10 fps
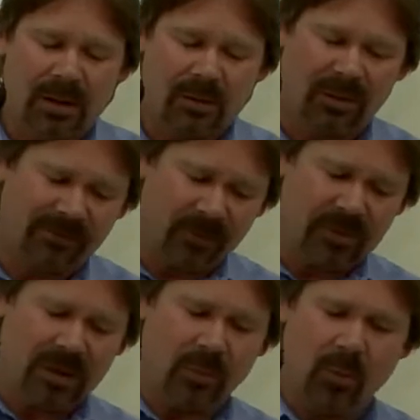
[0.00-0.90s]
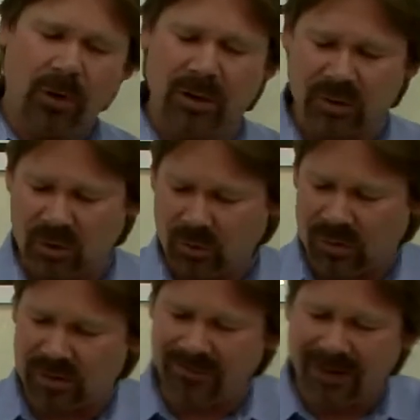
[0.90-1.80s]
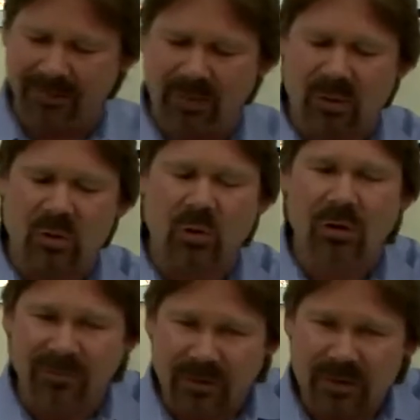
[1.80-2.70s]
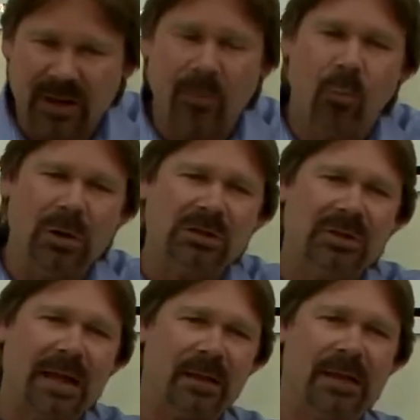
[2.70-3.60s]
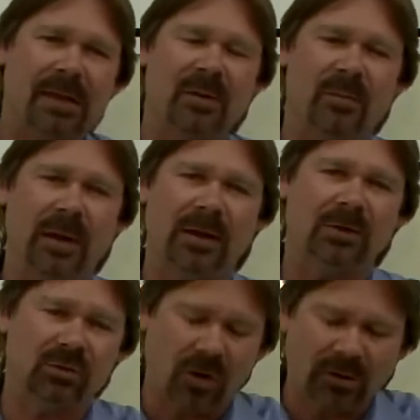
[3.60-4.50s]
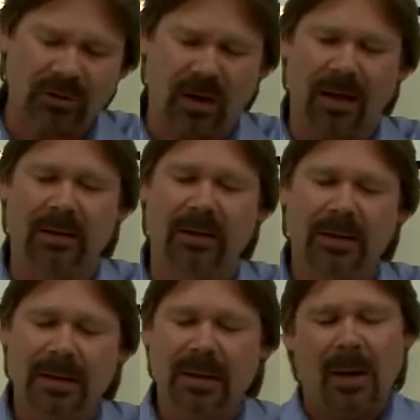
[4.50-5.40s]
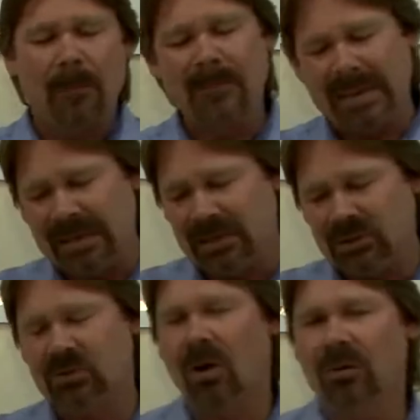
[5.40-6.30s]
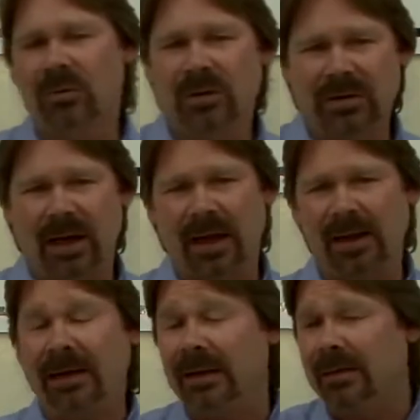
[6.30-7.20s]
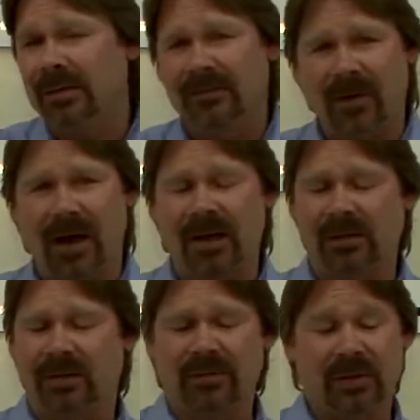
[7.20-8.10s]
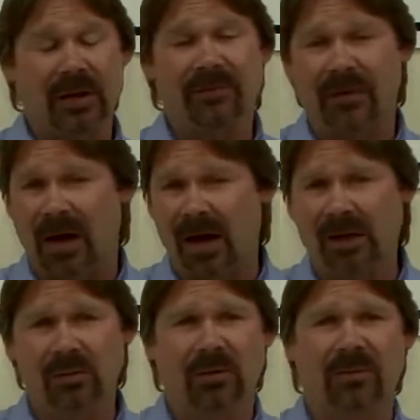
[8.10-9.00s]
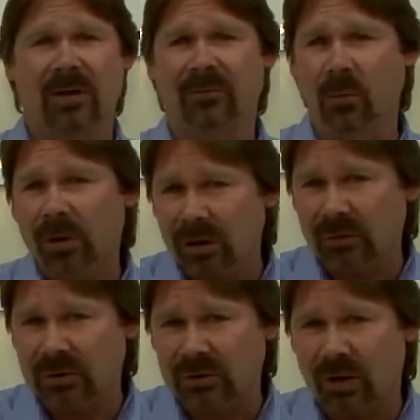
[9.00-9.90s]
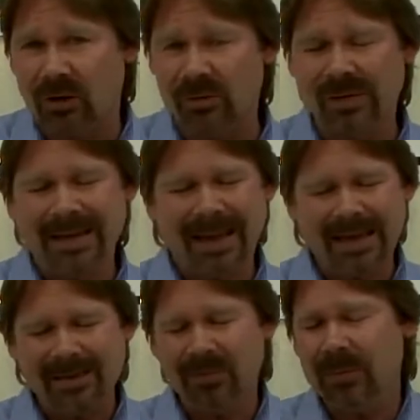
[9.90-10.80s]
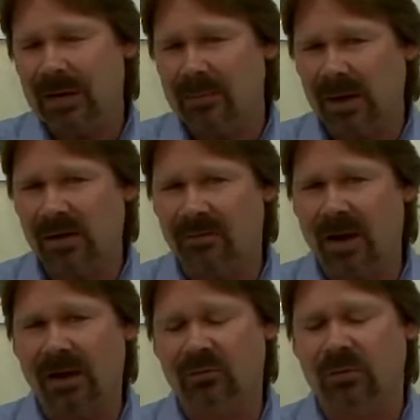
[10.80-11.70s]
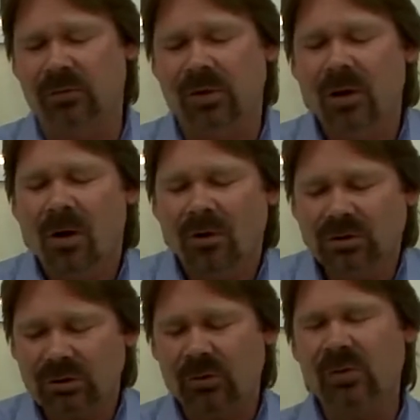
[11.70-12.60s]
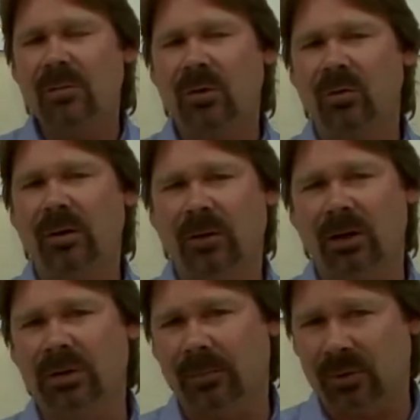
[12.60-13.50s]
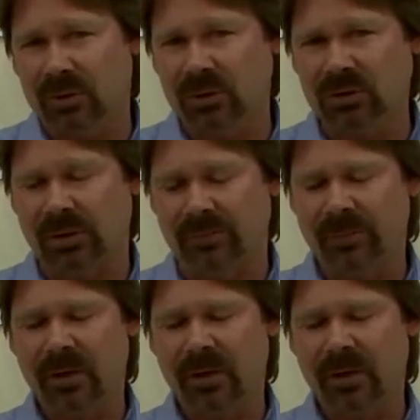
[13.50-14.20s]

So the first thing we wanted to do is develop the surface in which that seam is being constructed on. Many installers today, against advice of CFI, Certified Floor Covering Installers, and even many manufacturers, are still seaming directly on top of the cushion.